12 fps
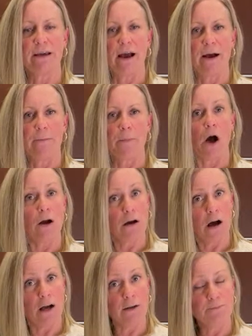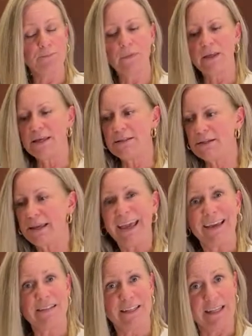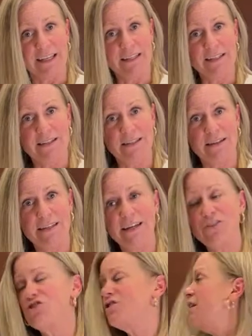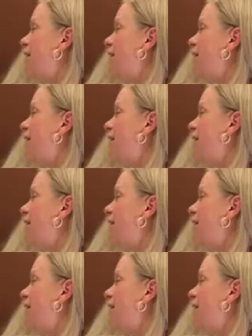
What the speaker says: Hong Kong. It's a Cantonese dish.